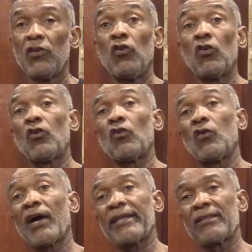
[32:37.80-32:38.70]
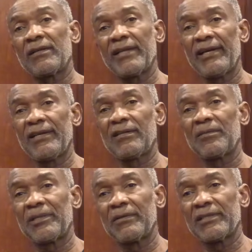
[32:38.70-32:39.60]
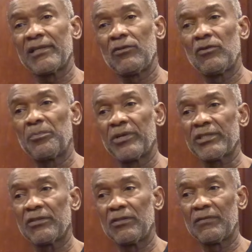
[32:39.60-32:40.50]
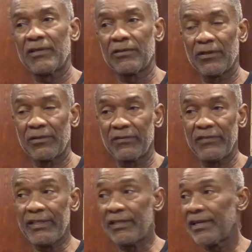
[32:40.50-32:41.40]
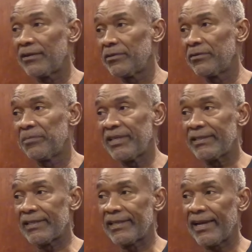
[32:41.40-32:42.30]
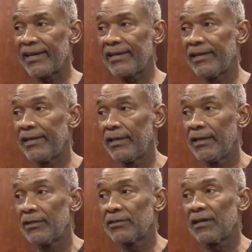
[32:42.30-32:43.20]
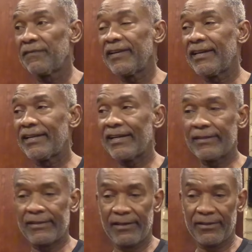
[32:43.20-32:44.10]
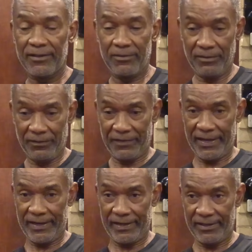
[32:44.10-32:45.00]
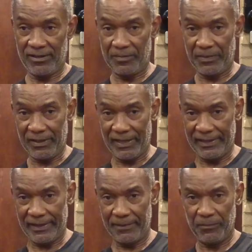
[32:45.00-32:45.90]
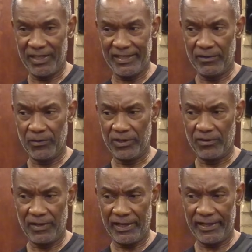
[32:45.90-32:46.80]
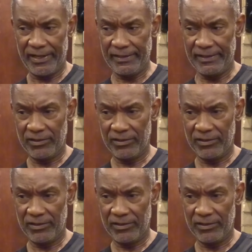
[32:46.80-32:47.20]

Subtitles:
No, I thought the helicopter was a low pressure overground vehicle that would replace a tank. Right. So I figured I'd learn how to fly a helicopter, but it didn't work out like that.